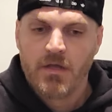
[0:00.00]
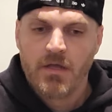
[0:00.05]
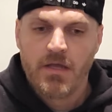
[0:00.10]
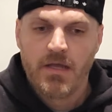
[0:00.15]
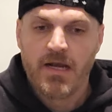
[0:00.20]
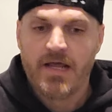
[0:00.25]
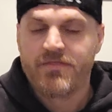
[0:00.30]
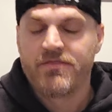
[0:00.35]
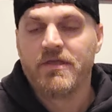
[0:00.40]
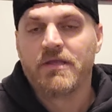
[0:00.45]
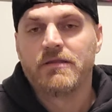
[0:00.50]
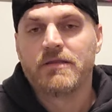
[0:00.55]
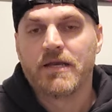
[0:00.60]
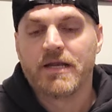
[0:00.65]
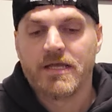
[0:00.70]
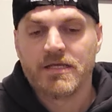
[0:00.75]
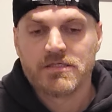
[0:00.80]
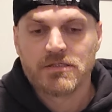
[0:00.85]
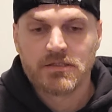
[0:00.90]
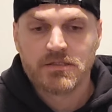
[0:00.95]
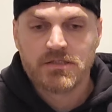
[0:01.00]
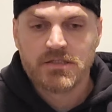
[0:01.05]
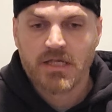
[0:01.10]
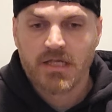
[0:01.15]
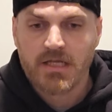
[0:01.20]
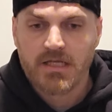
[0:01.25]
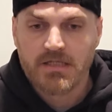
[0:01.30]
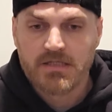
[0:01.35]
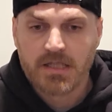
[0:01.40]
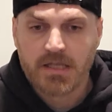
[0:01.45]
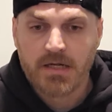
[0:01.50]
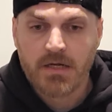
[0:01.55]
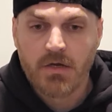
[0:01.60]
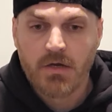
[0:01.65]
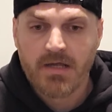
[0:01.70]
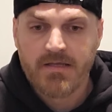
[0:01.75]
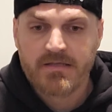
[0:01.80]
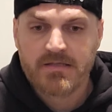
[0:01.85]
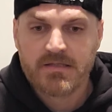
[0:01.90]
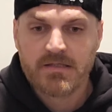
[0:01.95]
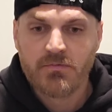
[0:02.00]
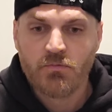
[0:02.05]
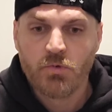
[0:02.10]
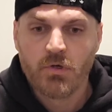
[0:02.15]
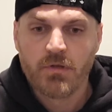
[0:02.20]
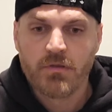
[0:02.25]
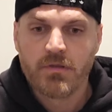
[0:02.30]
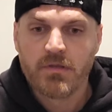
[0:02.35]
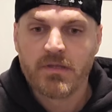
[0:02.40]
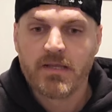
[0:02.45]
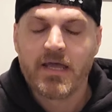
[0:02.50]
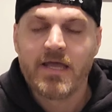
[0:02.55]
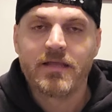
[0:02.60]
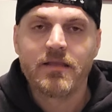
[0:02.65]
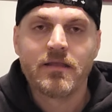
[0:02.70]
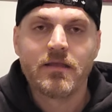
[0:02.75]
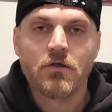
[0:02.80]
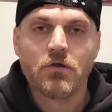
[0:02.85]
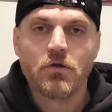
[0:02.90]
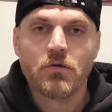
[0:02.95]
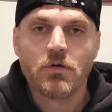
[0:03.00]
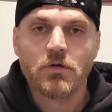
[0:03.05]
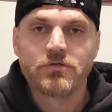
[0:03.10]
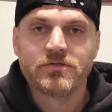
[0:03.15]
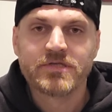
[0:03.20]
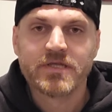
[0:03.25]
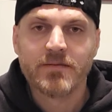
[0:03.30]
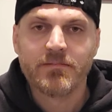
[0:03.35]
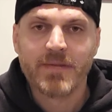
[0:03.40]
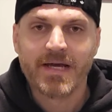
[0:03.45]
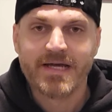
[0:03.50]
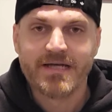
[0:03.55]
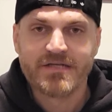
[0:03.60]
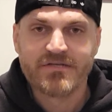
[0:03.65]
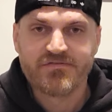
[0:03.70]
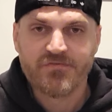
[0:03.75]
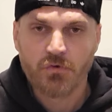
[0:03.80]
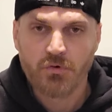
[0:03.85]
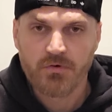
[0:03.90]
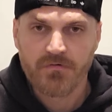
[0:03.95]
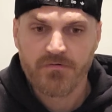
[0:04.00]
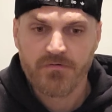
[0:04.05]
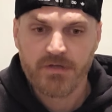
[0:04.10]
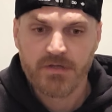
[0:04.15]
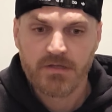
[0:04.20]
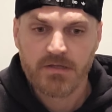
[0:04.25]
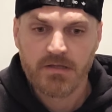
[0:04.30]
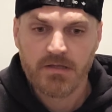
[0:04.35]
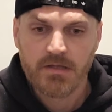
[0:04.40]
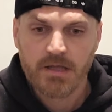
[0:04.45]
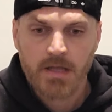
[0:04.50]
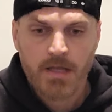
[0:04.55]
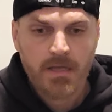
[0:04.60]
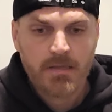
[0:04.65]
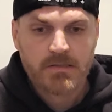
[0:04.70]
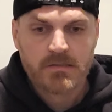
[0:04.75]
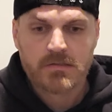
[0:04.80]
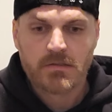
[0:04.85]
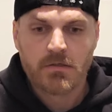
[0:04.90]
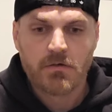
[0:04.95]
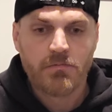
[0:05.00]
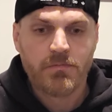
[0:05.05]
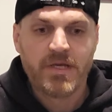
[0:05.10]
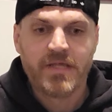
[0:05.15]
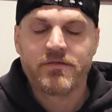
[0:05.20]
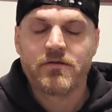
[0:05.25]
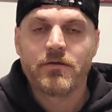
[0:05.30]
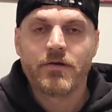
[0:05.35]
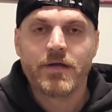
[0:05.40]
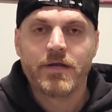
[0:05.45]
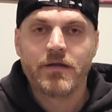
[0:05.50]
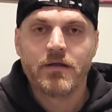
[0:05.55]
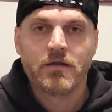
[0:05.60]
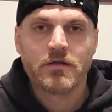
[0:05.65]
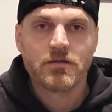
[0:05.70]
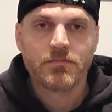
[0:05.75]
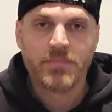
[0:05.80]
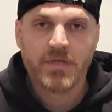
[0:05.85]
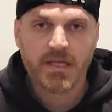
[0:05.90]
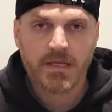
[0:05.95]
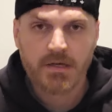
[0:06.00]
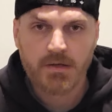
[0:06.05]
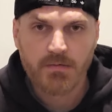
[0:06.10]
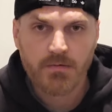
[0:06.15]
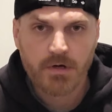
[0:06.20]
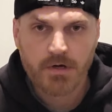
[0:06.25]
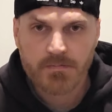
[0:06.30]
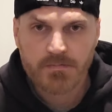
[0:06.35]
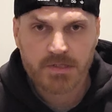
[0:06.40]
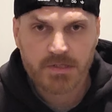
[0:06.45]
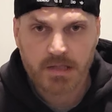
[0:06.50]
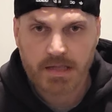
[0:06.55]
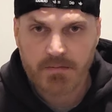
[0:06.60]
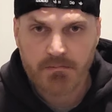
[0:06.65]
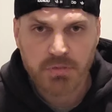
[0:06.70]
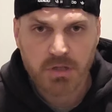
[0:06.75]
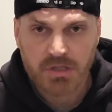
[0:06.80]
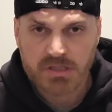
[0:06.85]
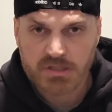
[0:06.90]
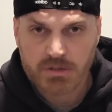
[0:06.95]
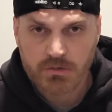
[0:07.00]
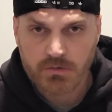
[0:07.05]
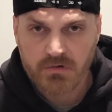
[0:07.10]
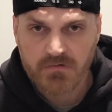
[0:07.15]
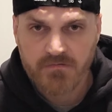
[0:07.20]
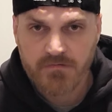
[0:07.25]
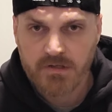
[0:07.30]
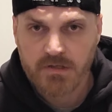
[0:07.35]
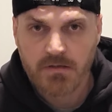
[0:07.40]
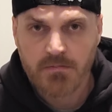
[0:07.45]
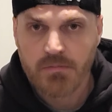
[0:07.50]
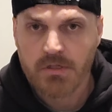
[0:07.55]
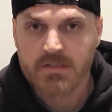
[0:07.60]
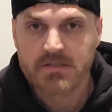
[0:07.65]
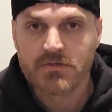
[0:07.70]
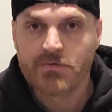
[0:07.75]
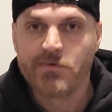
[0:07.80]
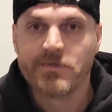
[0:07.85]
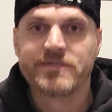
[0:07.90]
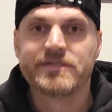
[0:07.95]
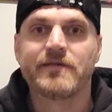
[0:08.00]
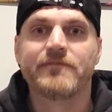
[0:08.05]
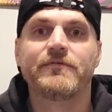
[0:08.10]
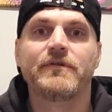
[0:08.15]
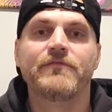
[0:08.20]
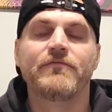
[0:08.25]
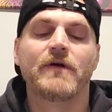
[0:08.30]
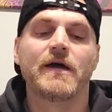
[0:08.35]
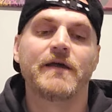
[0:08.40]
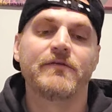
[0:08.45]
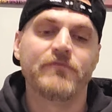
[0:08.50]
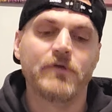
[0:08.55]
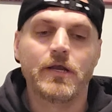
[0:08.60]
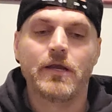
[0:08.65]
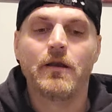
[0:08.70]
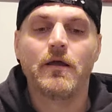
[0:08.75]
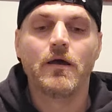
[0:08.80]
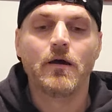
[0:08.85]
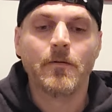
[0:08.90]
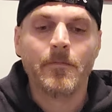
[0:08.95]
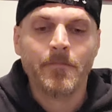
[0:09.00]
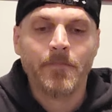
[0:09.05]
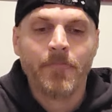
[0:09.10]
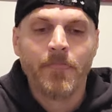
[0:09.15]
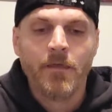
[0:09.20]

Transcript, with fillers: And I think that actually changed. I know I've seen one thing that had Cara Rosa at minus 450. So Beth Correia could be anywhere up to like plus 350, plus 375 right now.